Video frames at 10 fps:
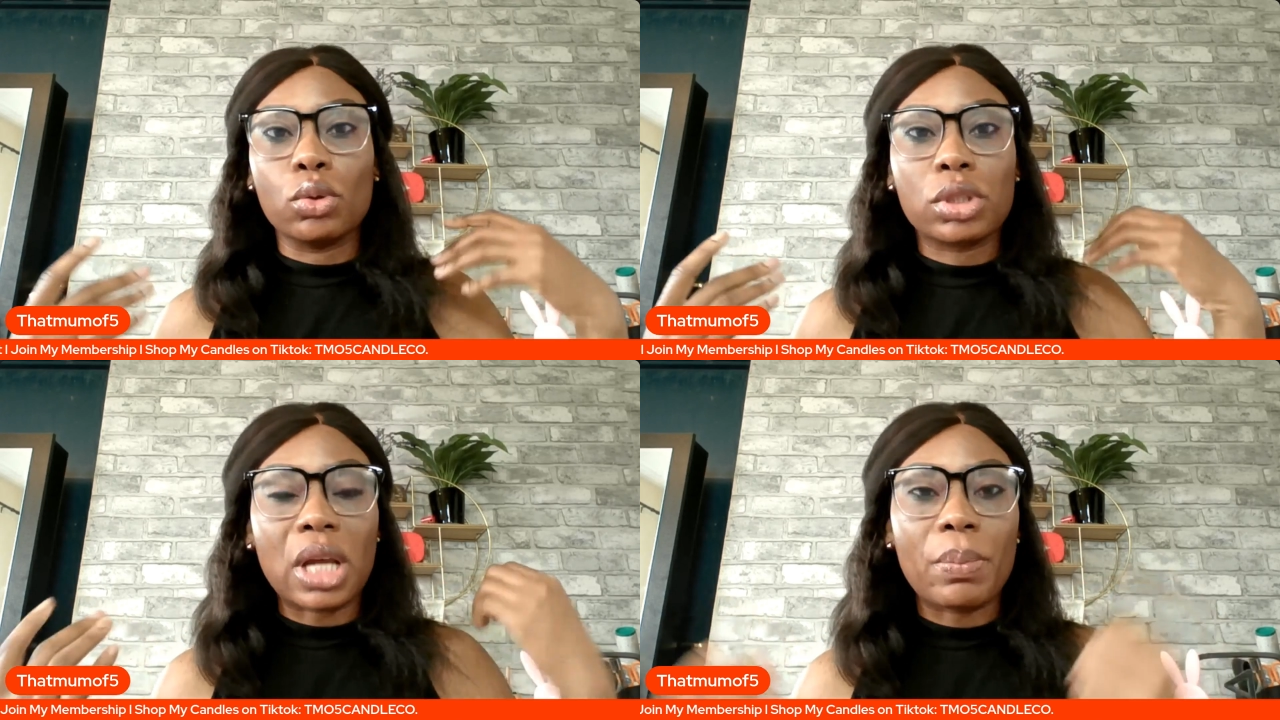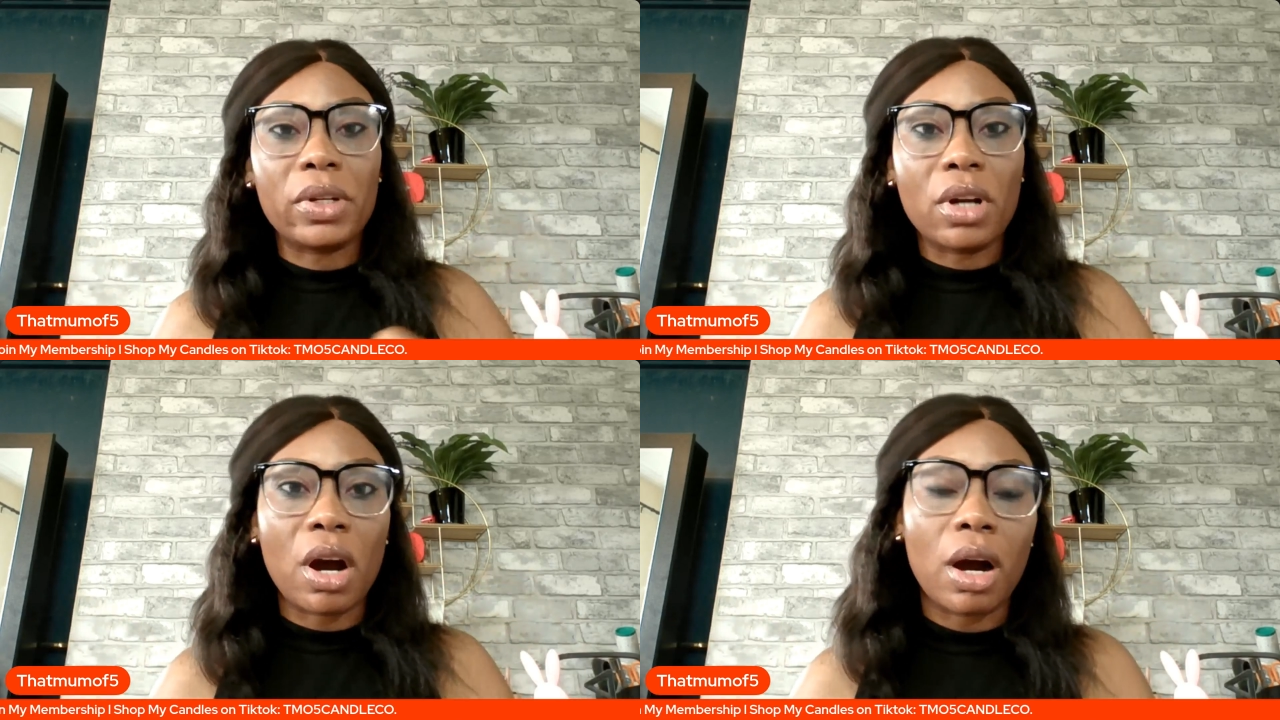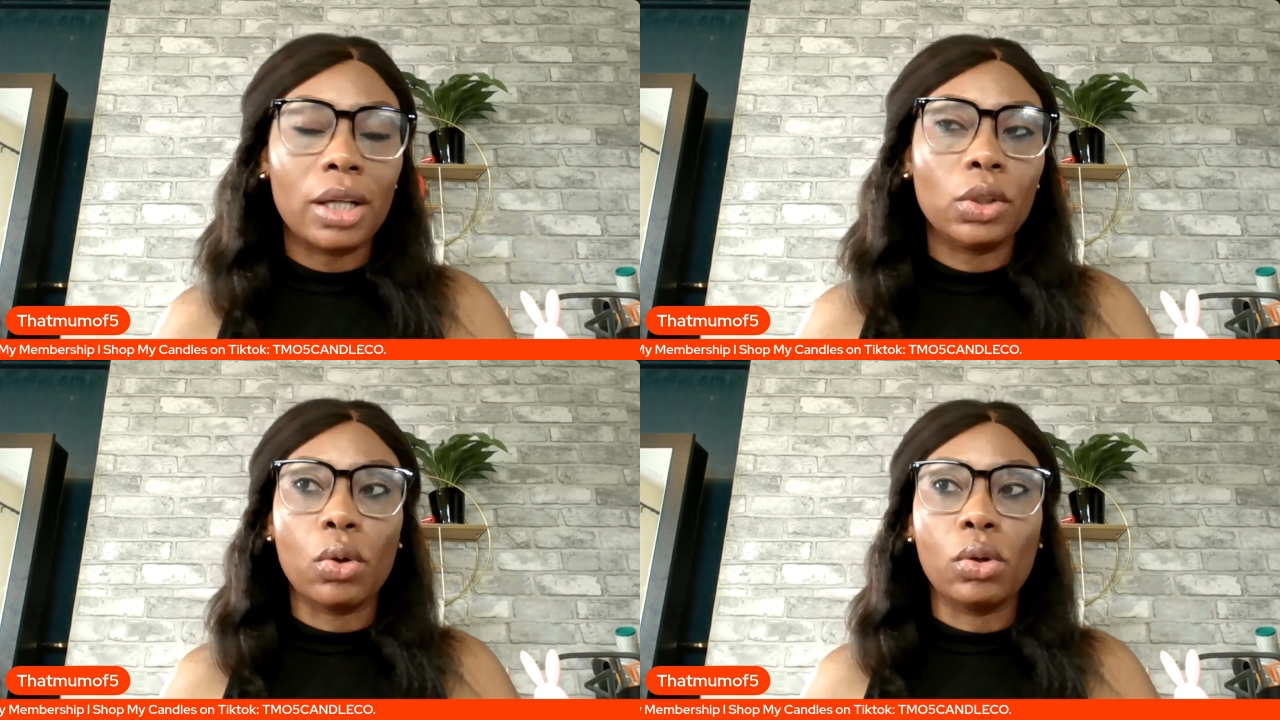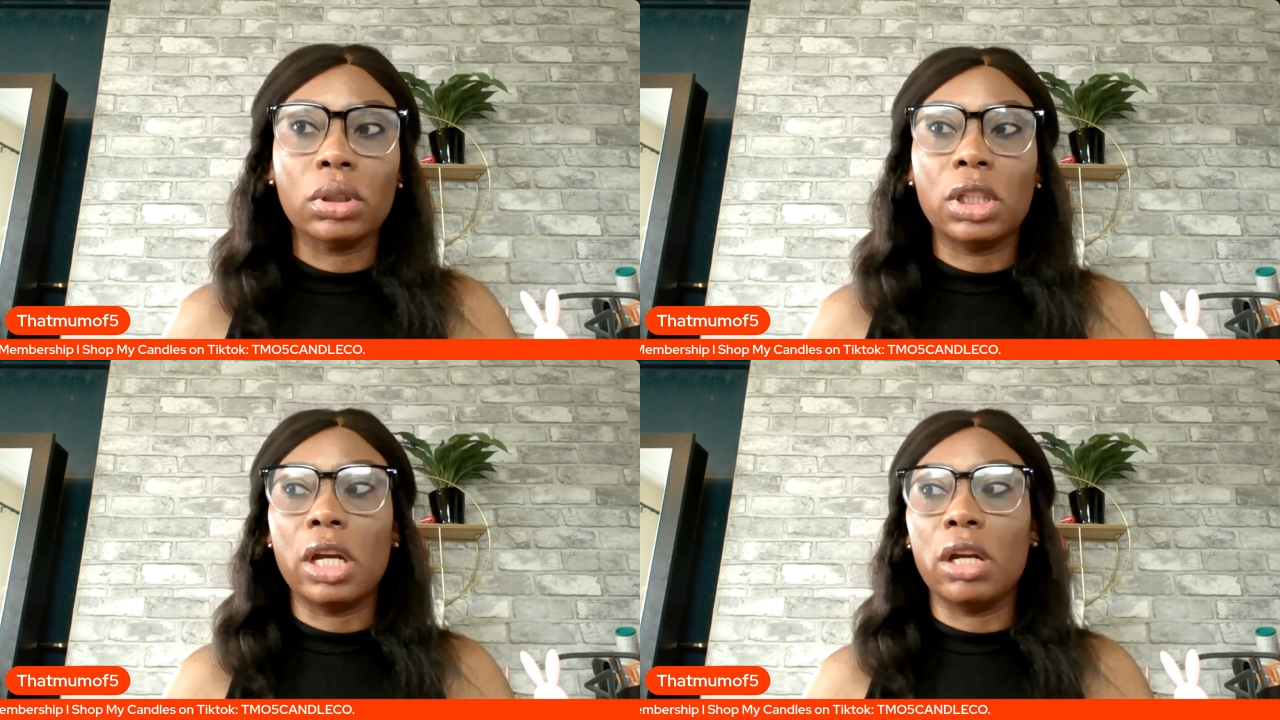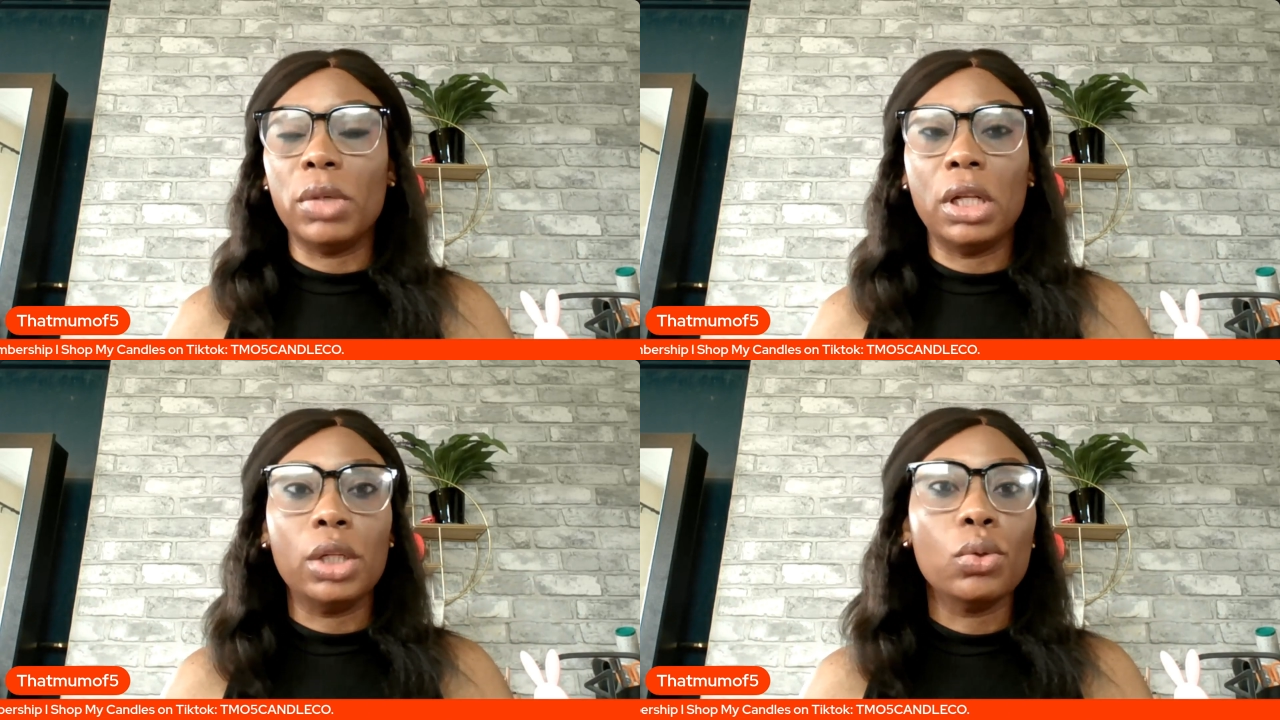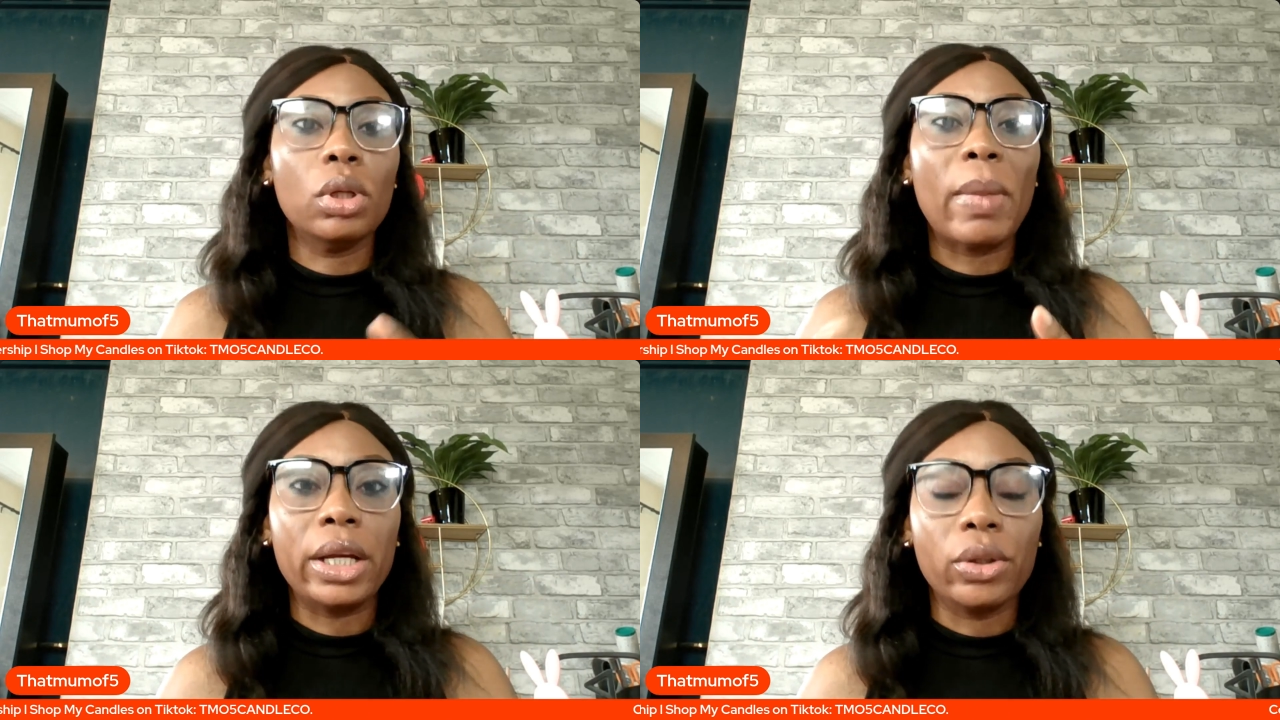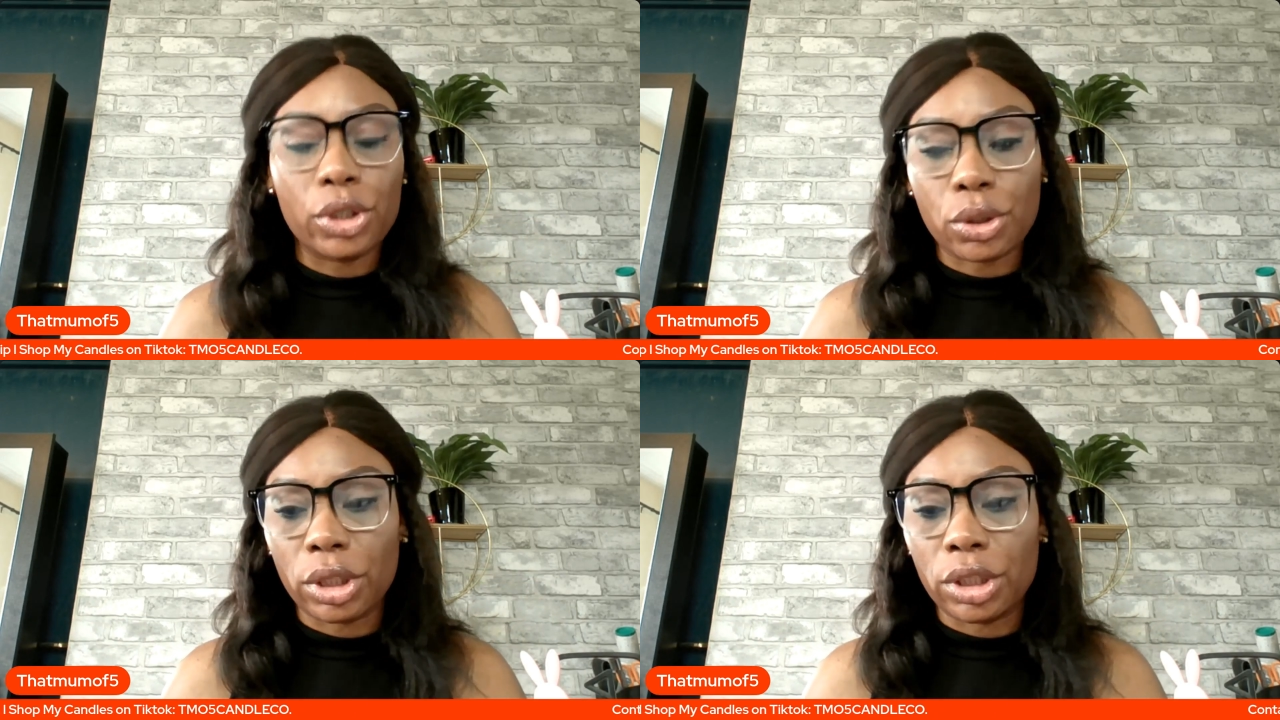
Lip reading: stamping hard on illegal immigration